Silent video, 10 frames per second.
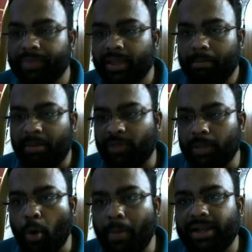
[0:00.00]
But for the
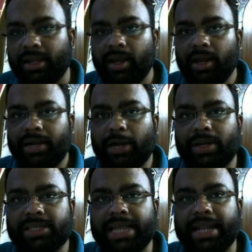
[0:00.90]
moment, try to
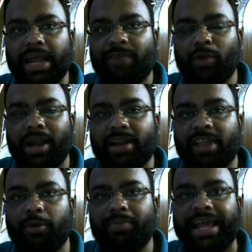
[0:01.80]
understand that Fourier
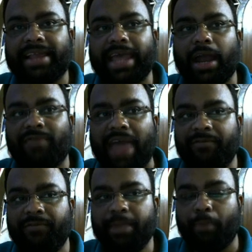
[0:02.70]
transform takes care of
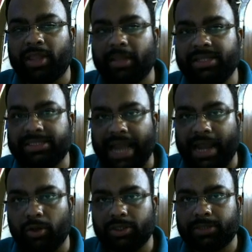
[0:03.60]
every possible
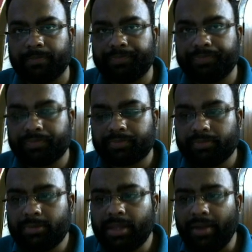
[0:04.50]
scenarios,
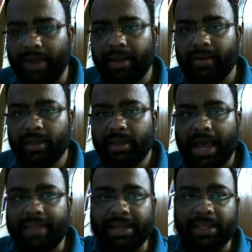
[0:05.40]
right?
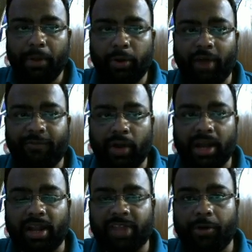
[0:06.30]
And that's the beauty of Fourier
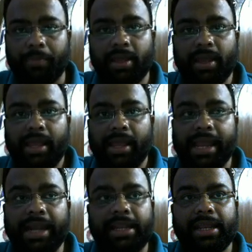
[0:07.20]
transform.
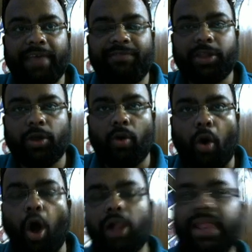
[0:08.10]
It gives you
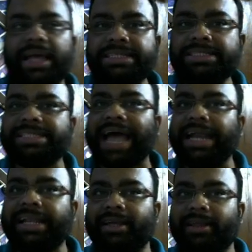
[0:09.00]
all the
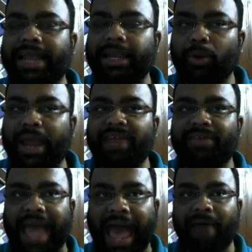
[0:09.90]
insight that you can even
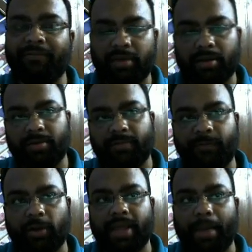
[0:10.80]
have
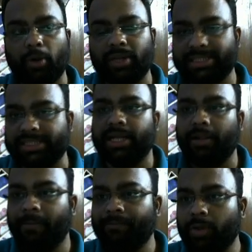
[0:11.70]
about the
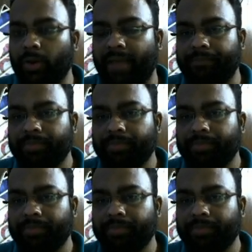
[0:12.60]
signal. Okay.